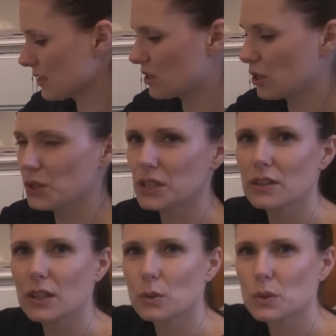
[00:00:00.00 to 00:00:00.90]
is the hoodie
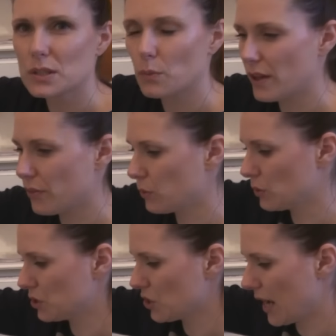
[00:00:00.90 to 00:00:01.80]
that goes with
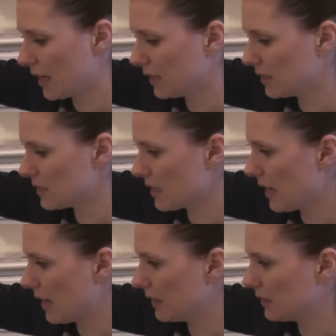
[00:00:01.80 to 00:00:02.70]
those trackies
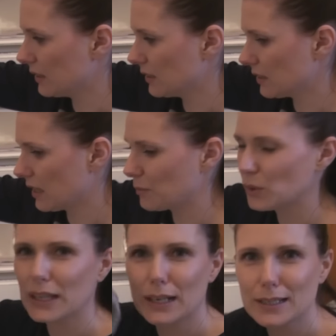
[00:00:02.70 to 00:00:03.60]
and I'm
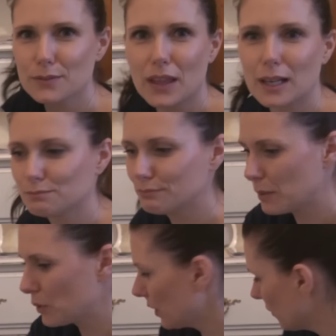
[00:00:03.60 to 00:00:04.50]
going to get rid of that. I'm going